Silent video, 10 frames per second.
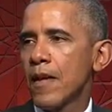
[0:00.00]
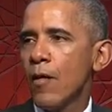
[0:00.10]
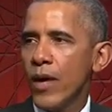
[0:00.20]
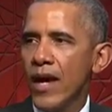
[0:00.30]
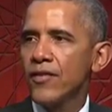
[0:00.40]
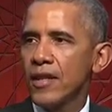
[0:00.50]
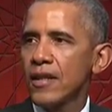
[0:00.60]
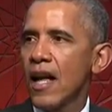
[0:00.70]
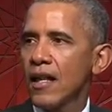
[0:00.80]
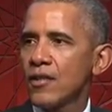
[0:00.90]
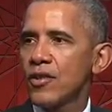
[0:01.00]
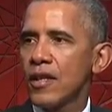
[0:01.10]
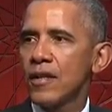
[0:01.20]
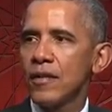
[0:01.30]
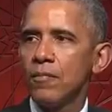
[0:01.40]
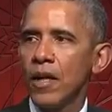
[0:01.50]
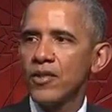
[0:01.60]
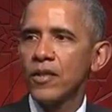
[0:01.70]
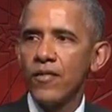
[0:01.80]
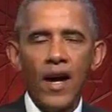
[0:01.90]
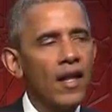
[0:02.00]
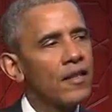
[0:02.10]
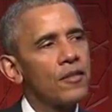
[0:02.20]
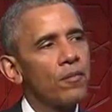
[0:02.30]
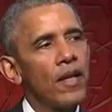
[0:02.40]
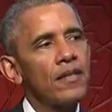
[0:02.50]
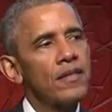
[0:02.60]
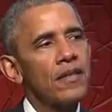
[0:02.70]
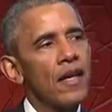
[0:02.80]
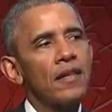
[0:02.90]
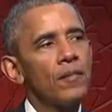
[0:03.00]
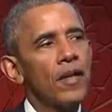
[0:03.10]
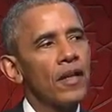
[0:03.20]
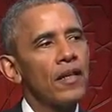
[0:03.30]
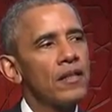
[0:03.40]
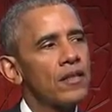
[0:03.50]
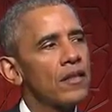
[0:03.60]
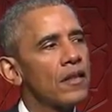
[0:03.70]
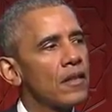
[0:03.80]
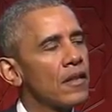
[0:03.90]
And we have to acknowledge that much of the violence in places like the Middle East